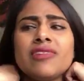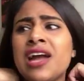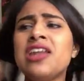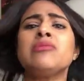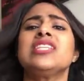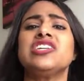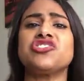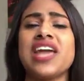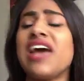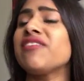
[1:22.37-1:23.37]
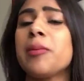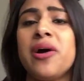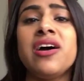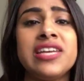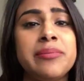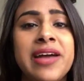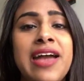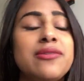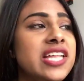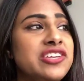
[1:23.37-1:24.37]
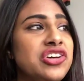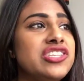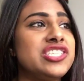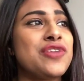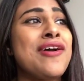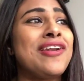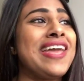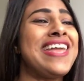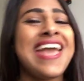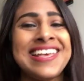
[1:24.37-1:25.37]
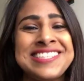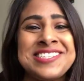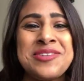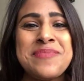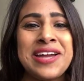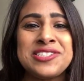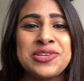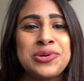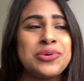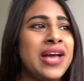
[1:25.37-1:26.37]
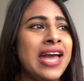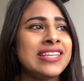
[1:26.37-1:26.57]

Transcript: and I was literally having a party in my house, like dancing around, like, yes, he's gone back to school.